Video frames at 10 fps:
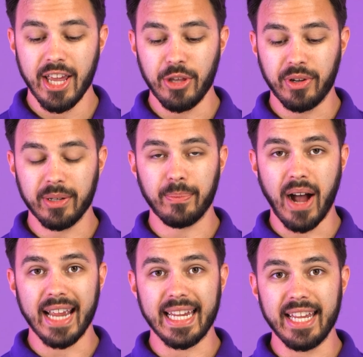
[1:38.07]
You can
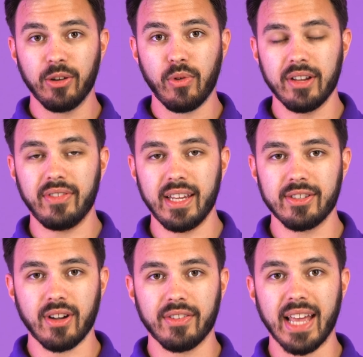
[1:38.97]
buy either one of
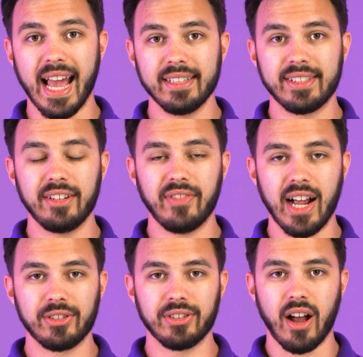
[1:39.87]
these on the
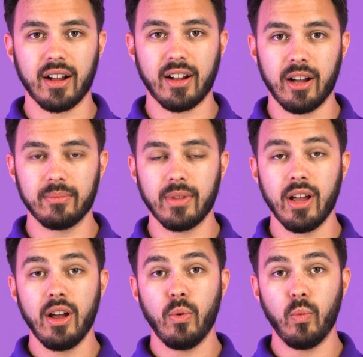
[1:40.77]
headsetadvisor.com
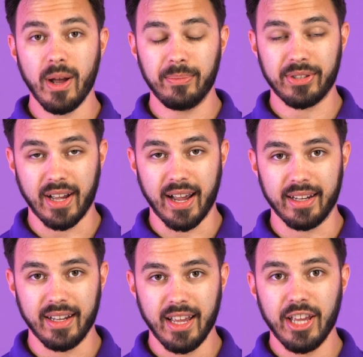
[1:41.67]

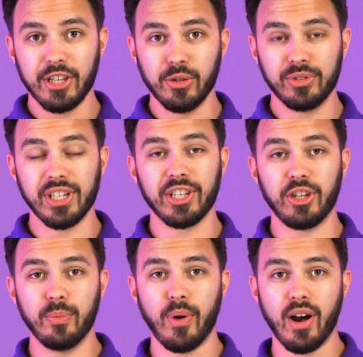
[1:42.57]
website using
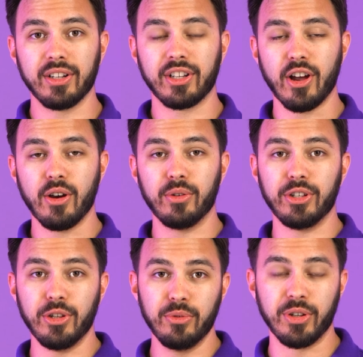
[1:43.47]
coupon code
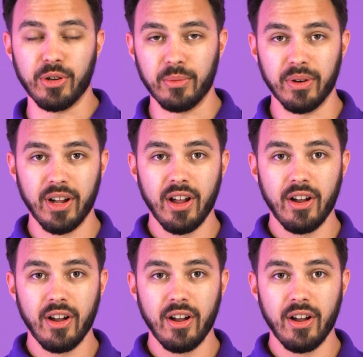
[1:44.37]
YouTube